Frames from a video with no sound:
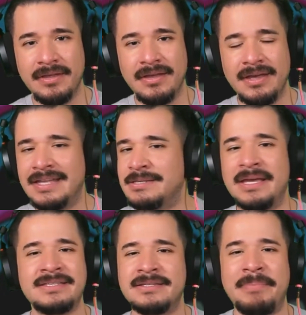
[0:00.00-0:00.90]
It's,
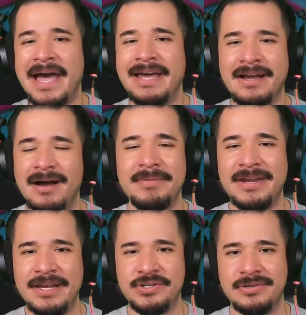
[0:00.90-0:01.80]
it's the bad
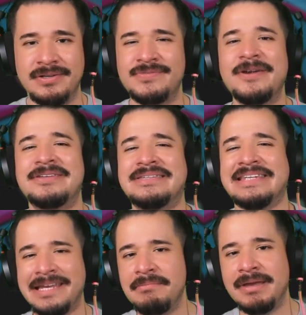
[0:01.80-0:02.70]
combination. It's very
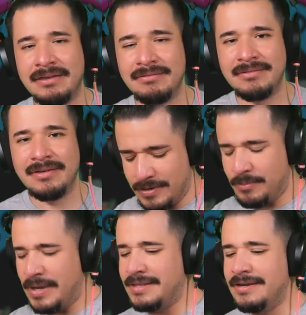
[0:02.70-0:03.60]
steamy.
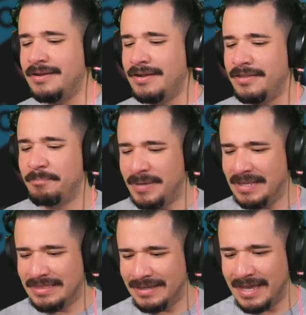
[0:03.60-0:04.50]
Wait, didn't another big
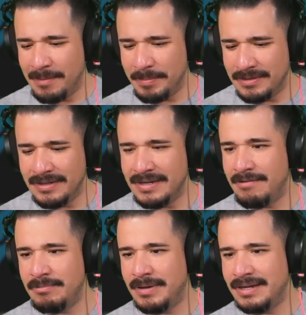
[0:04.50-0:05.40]
thing happen? Didn't
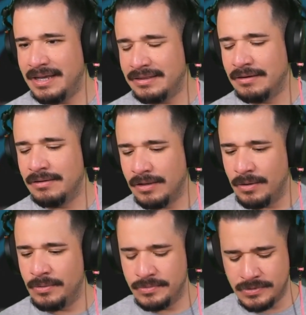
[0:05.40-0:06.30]
everybody get their
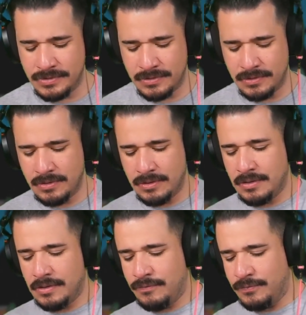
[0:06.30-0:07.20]
loans
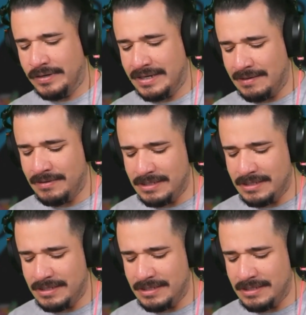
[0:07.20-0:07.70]
forgiven these